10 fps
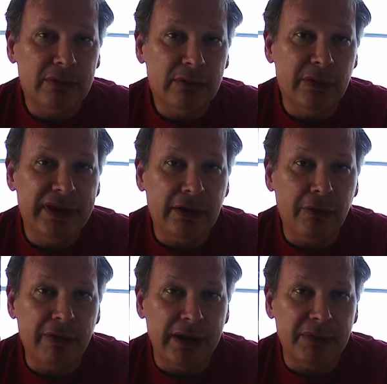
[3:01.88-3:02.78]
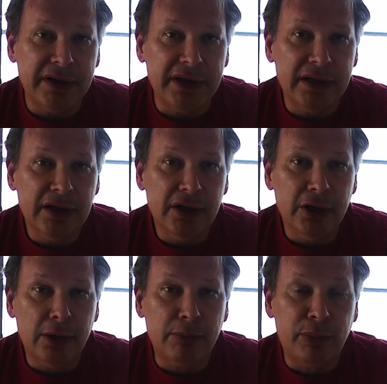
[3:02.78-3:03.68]
with incredibly
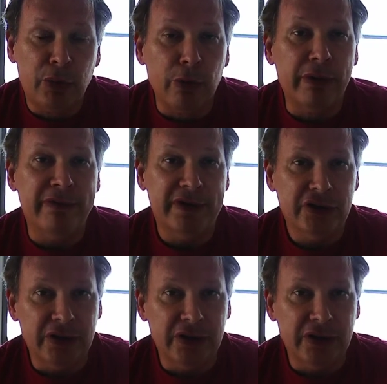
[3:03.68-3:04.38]
poor vision.